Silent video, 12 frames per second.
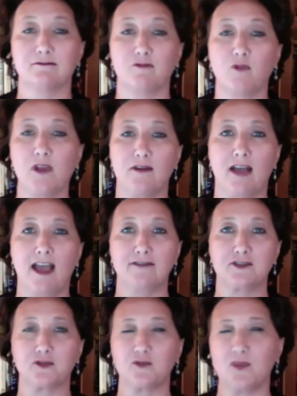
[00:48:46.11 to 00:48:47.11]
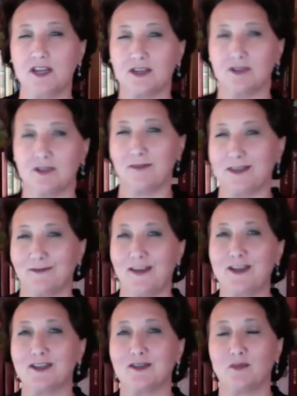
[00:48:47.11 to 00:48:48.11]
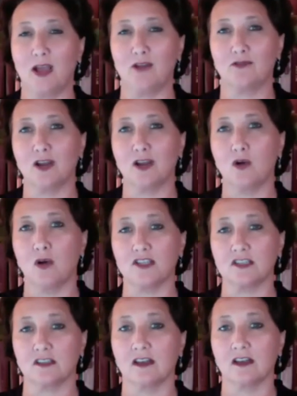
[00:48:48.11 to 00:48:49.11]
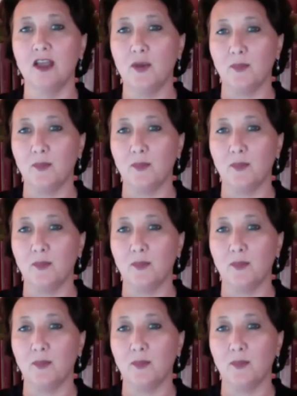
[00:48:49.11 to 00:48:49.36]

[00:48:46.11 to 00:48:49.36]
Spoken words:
We don't have to reach the reservation boundary question,